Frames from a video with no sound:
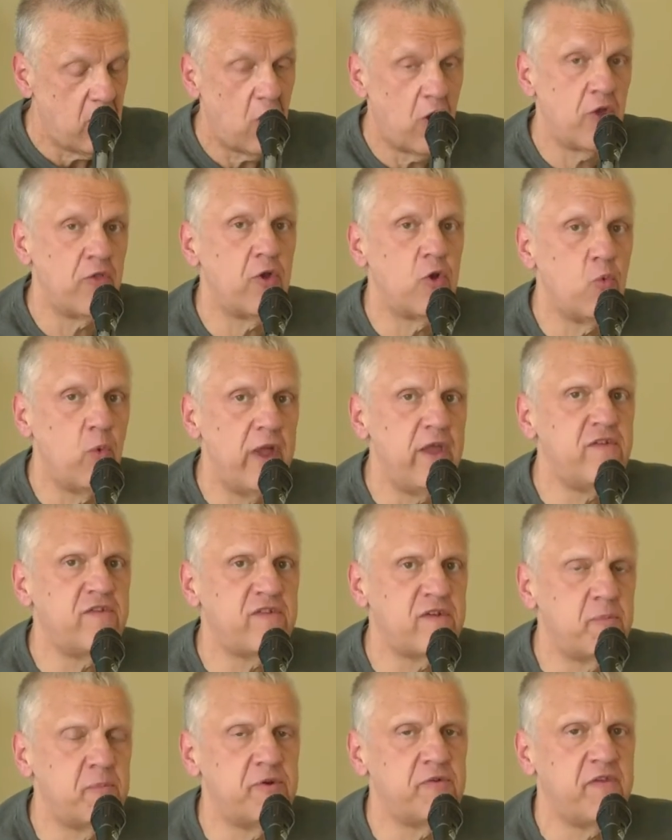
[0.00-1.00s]
are there
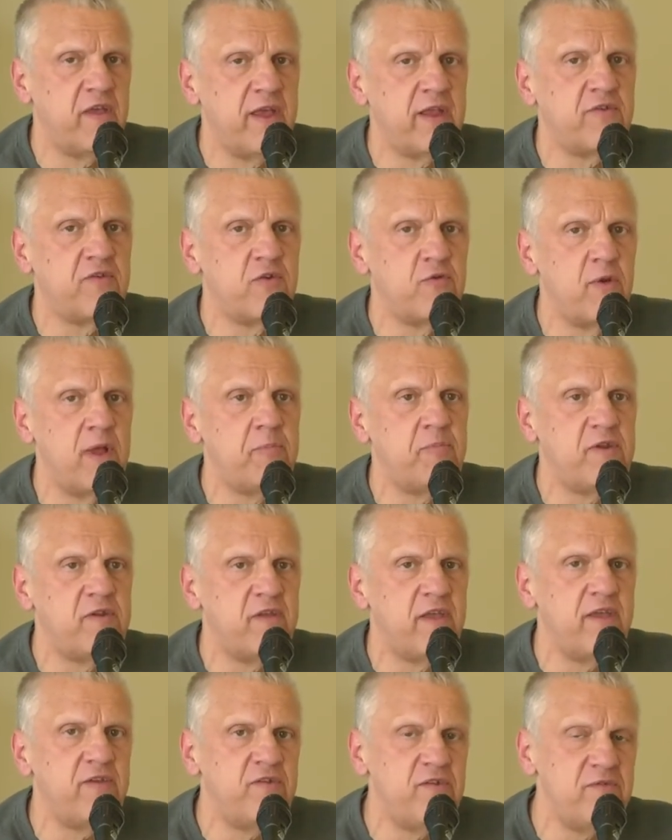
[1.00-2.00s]
ways to protect your
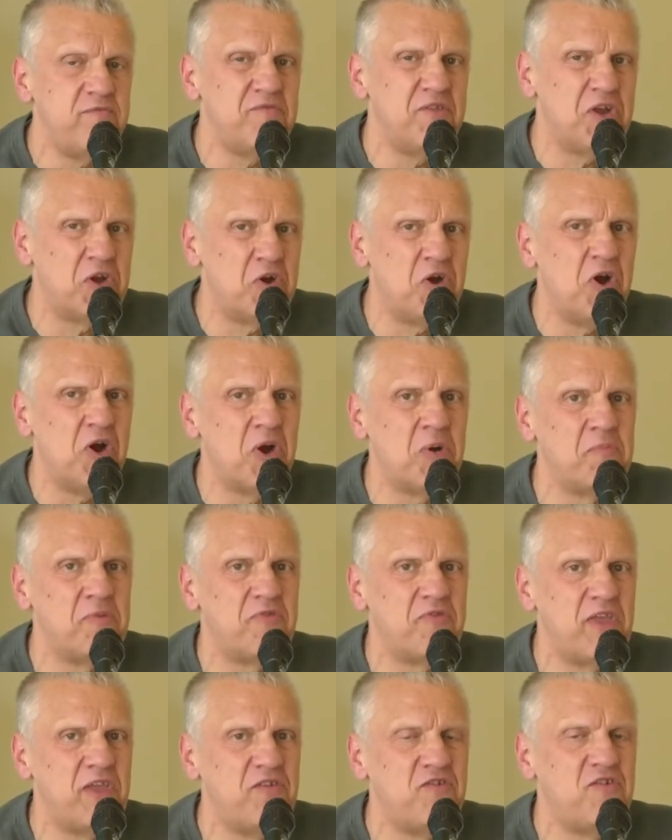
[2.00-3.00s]
reputation? There are,
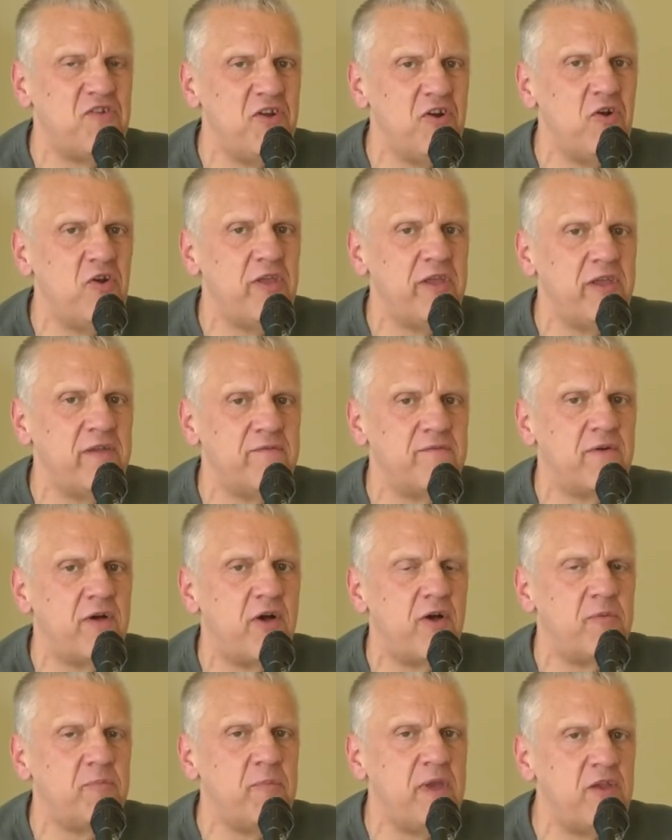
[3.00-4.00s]
but they generally
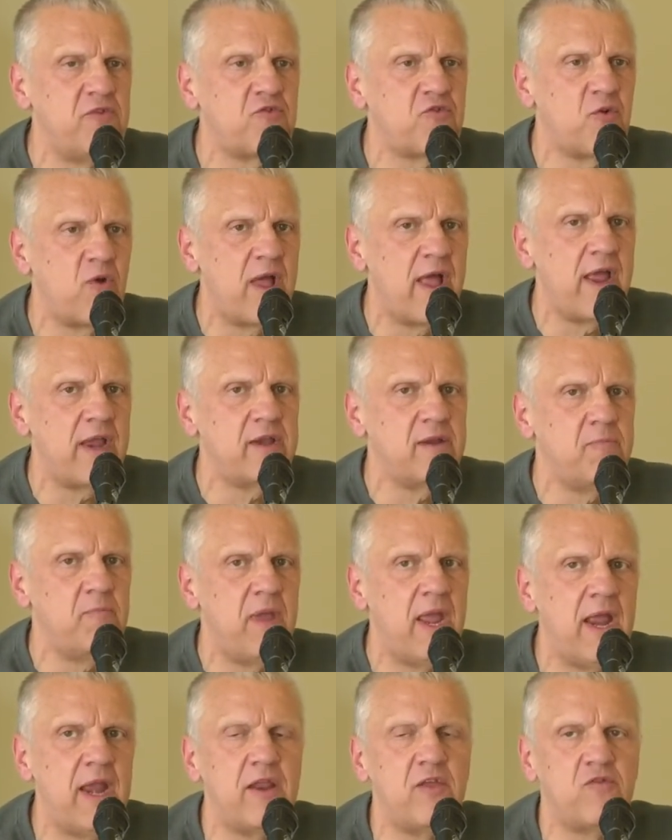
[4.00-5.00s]
involve me trying to
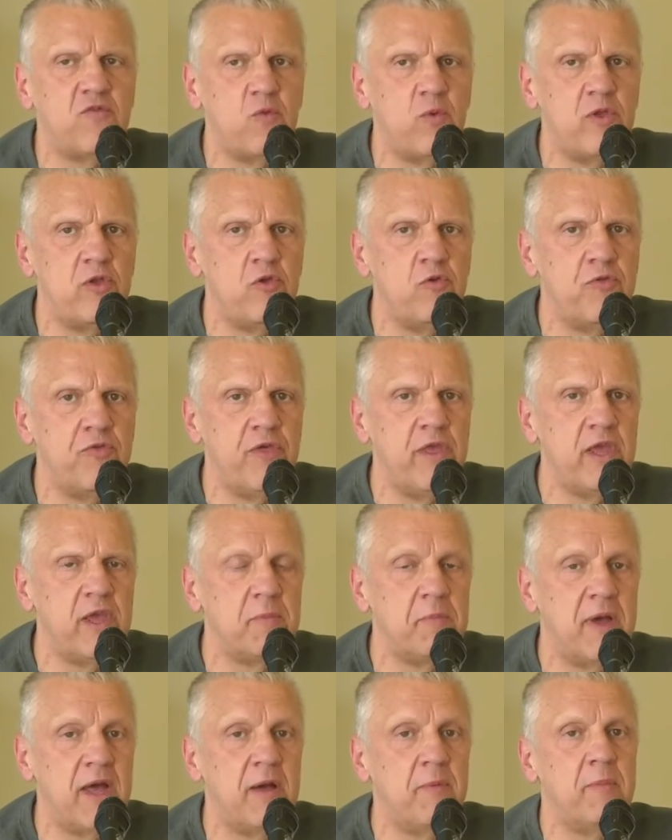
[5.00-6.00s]
manage what you think
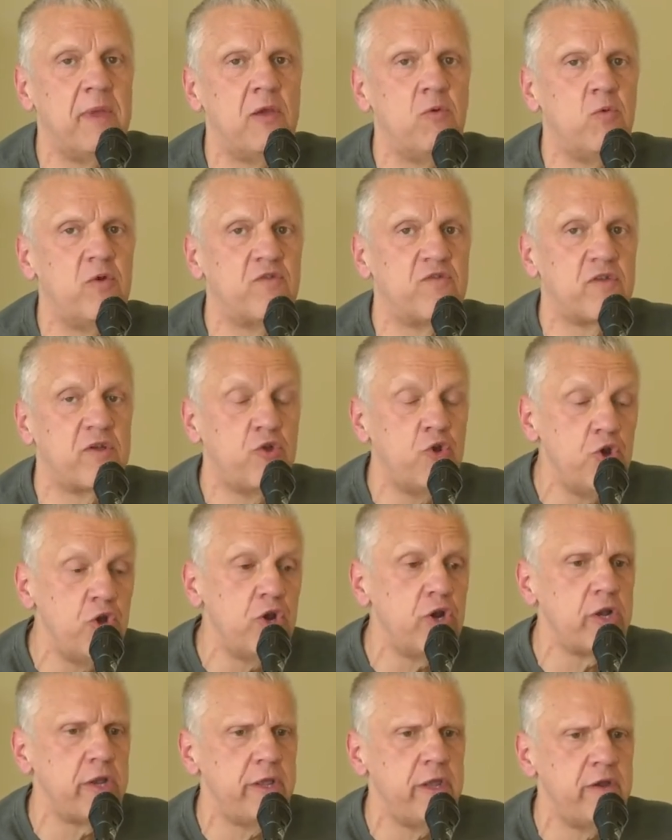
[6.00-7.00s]
about me, which
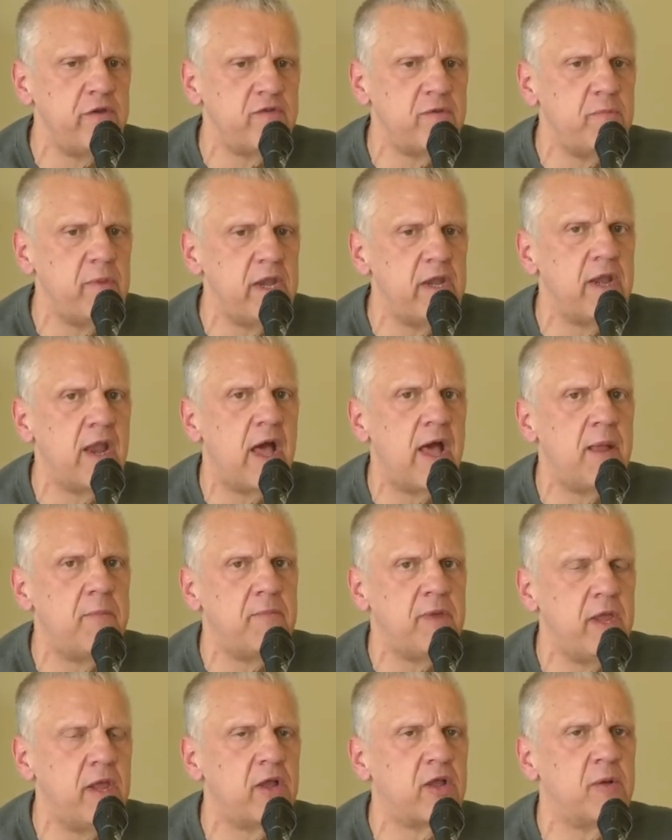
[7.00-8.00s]
could lead to me
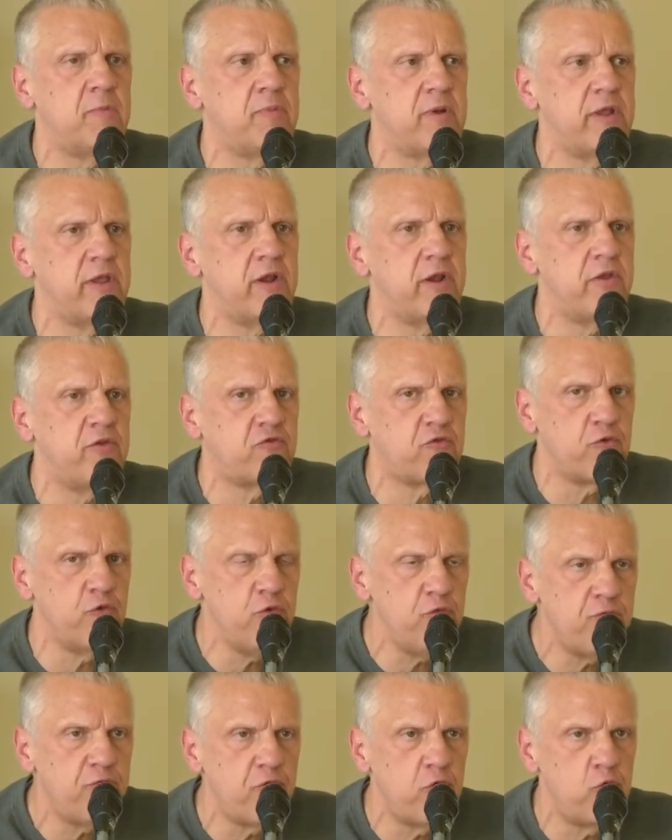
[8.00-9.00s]
not being completely
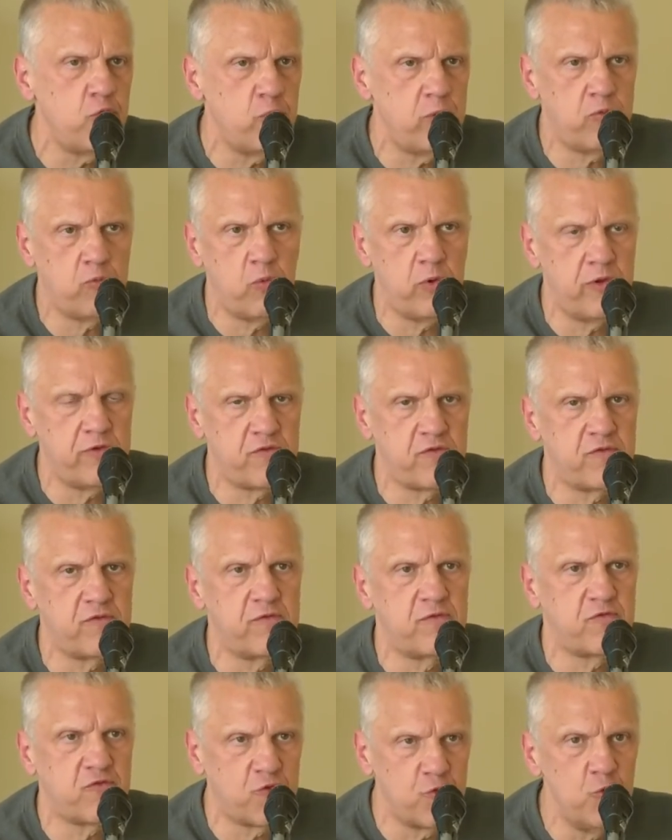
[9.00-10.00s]
truthful with what's
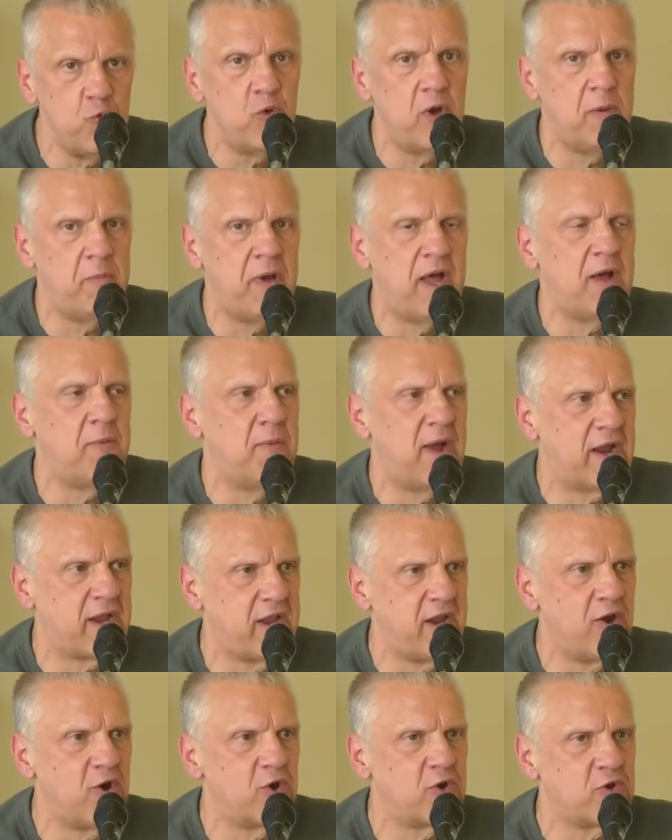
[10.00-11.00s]
true about my
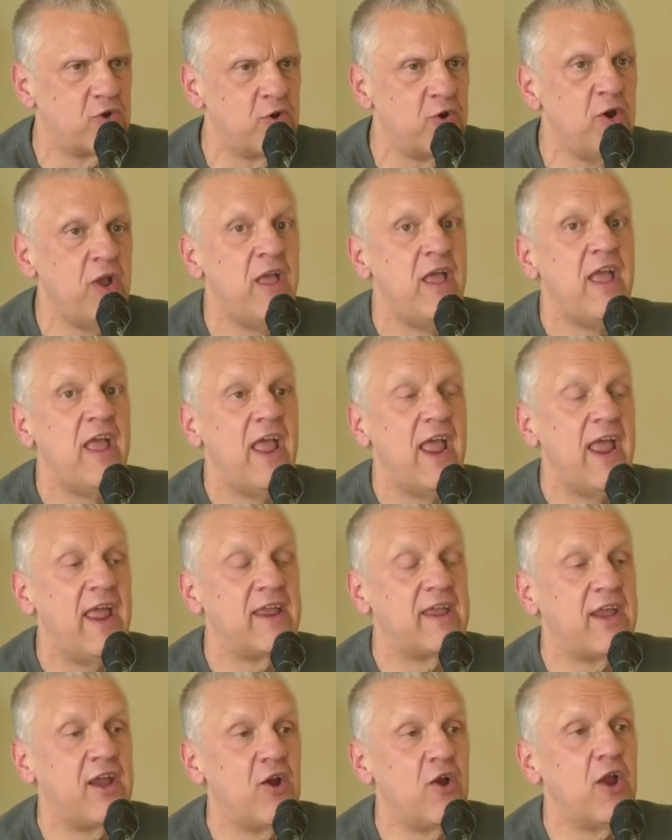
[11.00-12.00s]
character yeah.
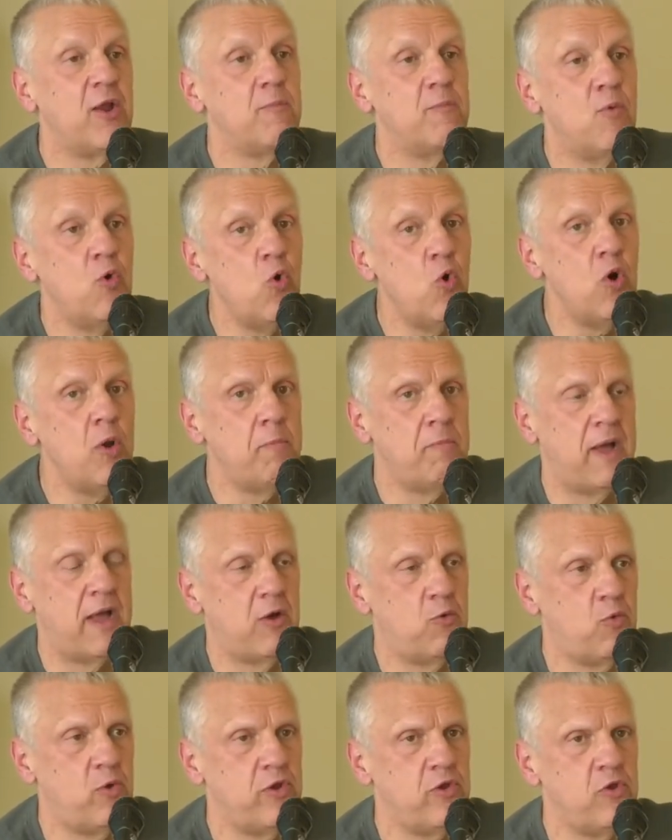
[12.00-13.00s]
and caring more
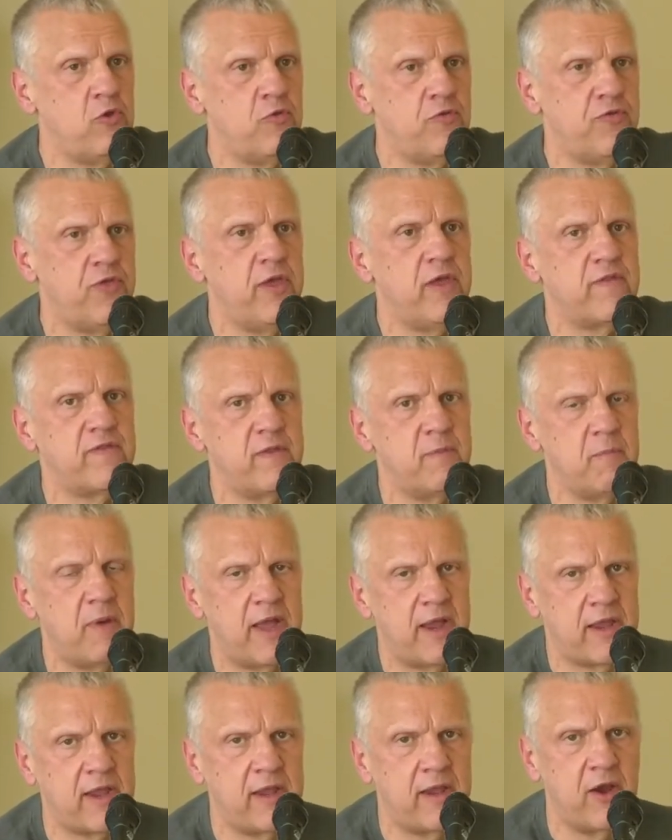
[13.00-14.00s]
about what you think than
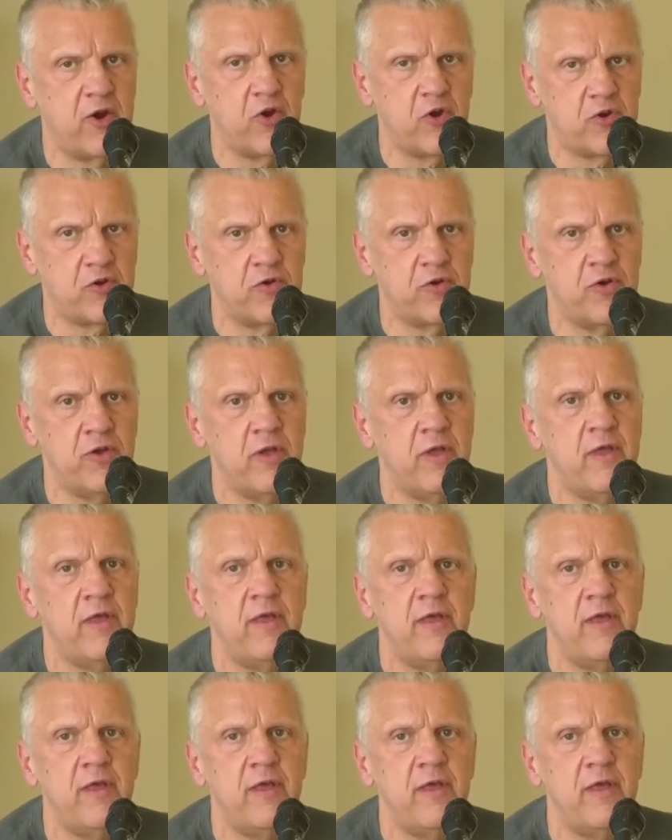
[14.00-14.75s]
my character.